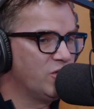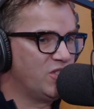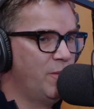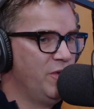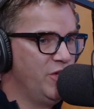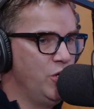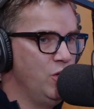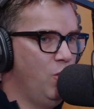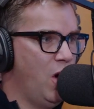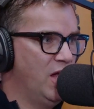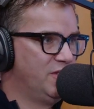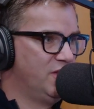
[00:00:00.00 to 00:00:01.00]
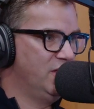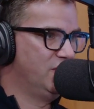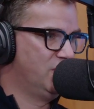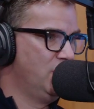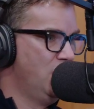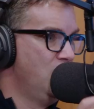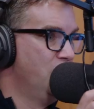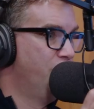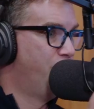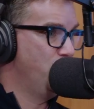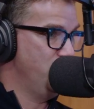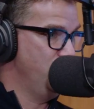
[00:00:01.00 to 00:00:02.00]
are some of the nuances
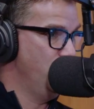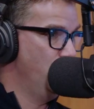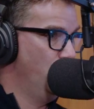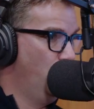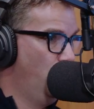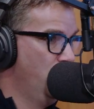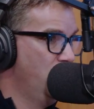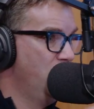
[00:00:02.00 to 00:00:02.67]
for you